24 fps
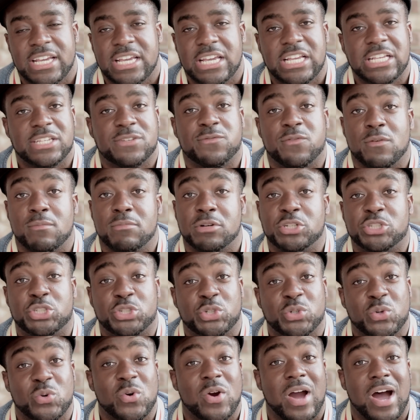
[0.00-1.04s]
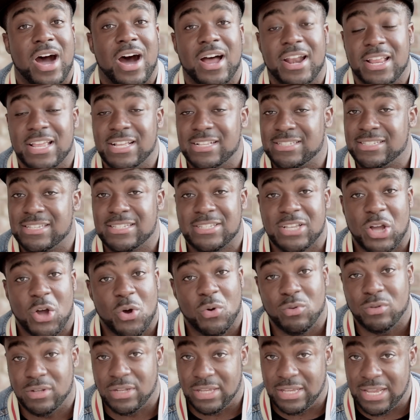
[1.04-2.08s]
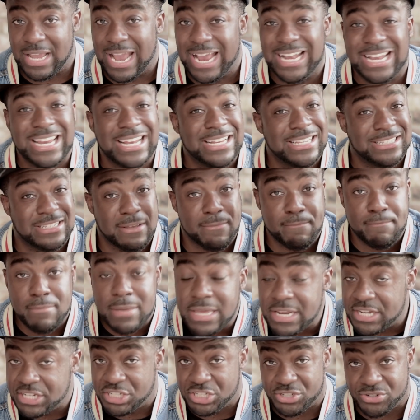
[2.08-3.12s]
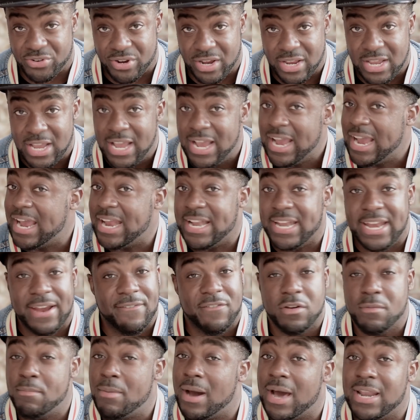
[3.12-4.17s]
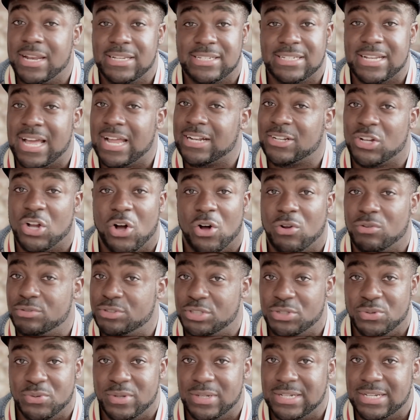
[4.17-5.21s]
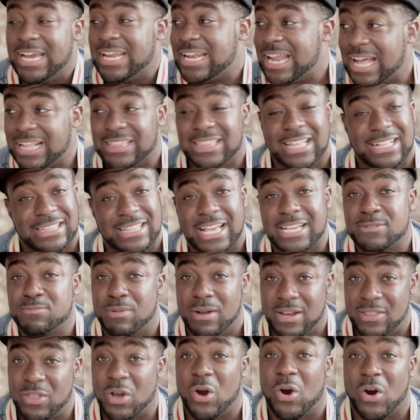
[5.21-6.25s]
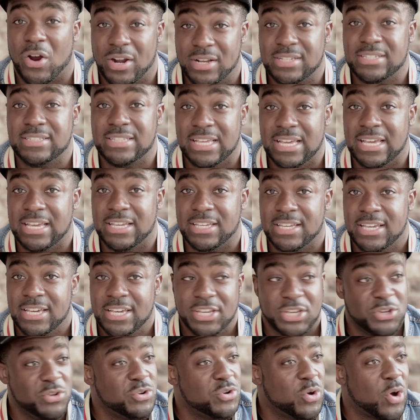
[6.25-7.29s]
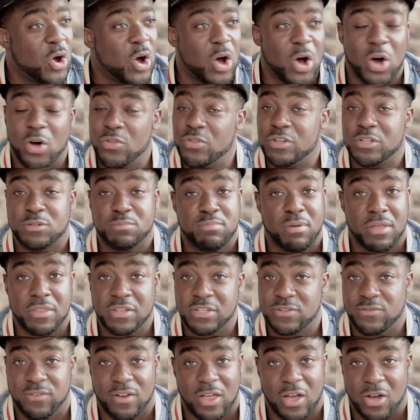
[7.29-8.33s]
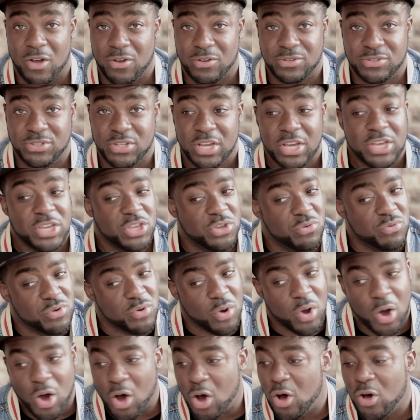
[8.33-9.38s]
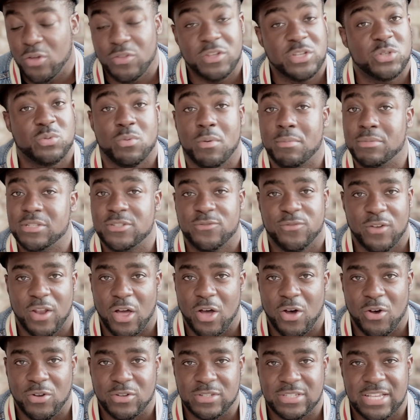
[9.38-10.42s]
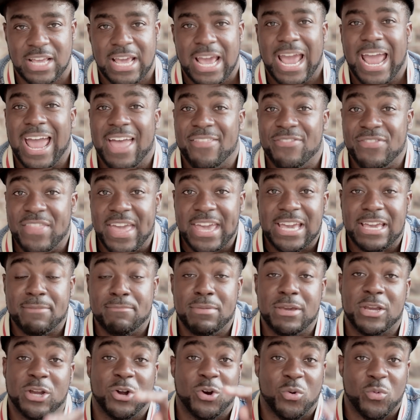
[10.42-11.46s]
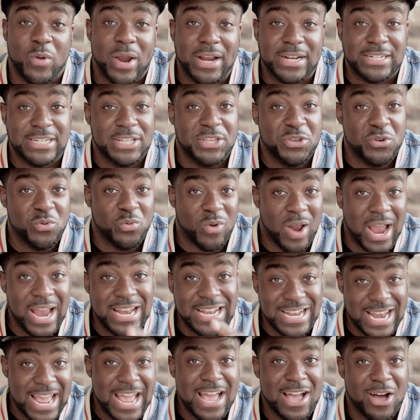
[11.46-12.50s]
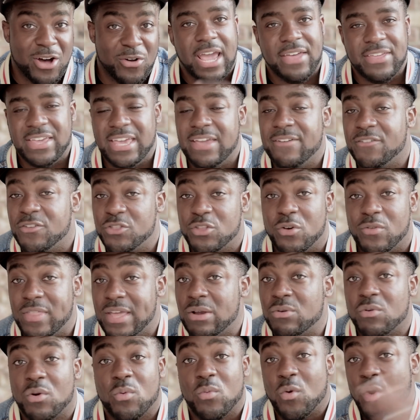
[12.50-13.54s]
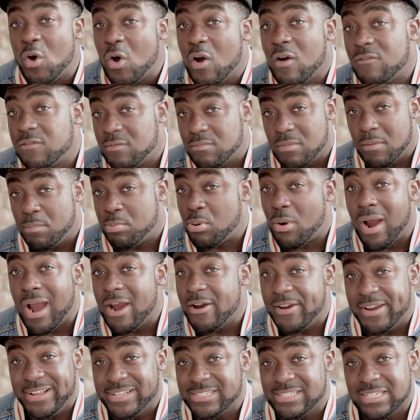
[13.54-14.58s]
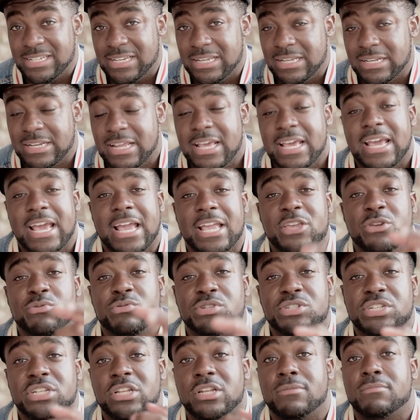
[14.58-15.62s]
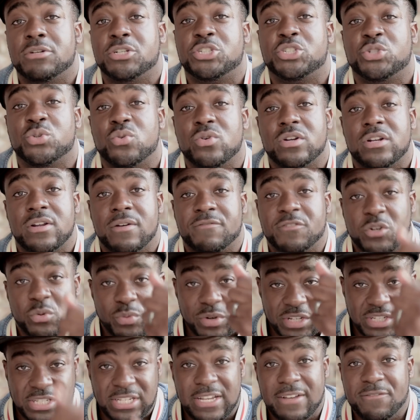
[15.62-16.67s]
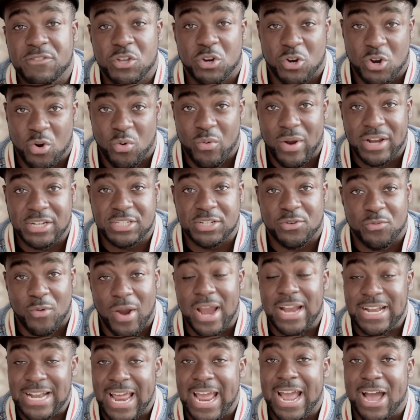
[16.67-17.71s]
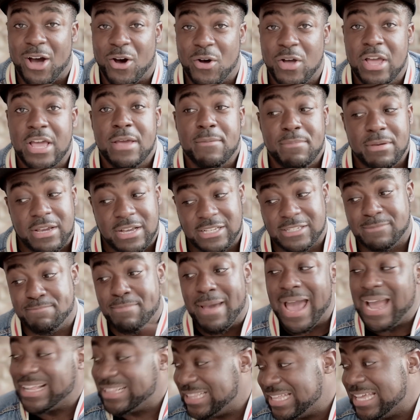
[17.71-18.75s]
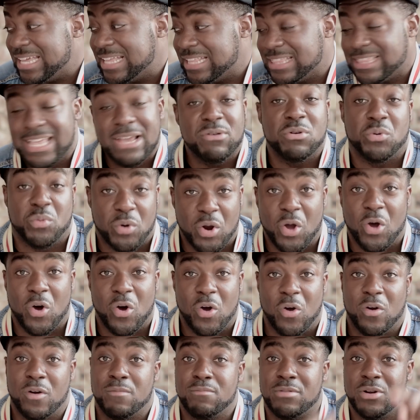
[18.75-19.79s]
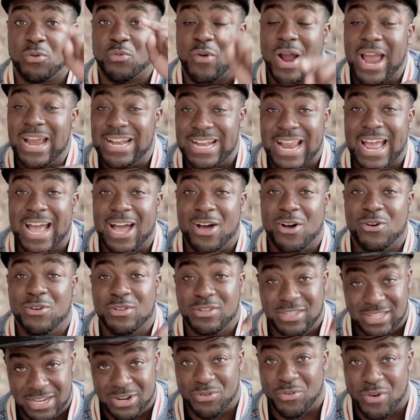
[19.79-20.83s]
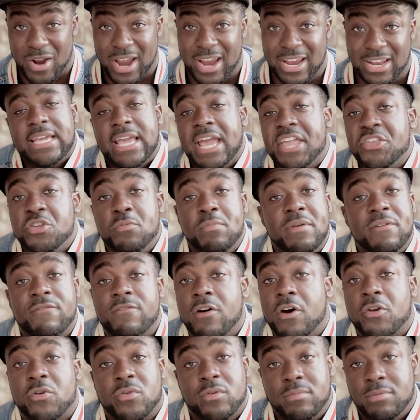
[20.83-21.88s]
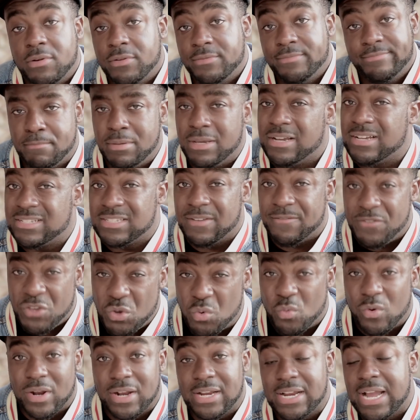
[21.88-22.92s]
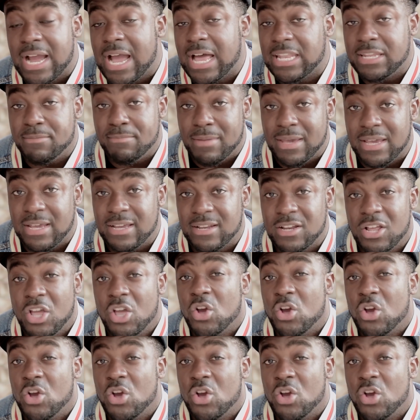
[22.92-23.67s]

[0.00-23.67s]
is for mature audiences only, and it is a ministry, and everybody's not called to it. And I think that's probably the hardest thing. You know all this brother's flaws, you know all this woman's flaws, and they can be correcting you right now, and even though they were wrong from a prior incident, and you still are mature enough to receive their correction right now, because back then they were wrong, but right now they're right. Can you be vulnerable? Because if you want a godly man,